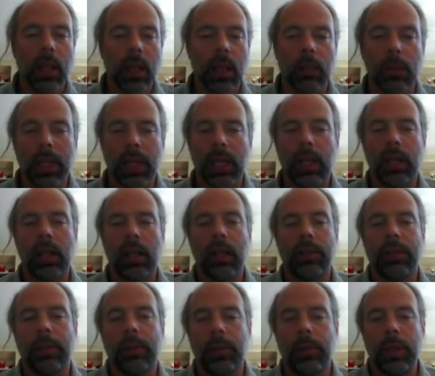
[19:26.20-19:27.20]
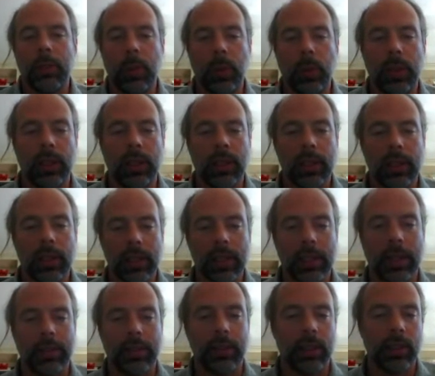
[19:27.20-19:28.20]
median of 3.7
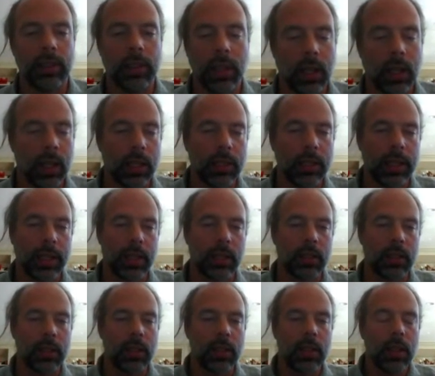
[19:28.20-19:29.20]
seconds.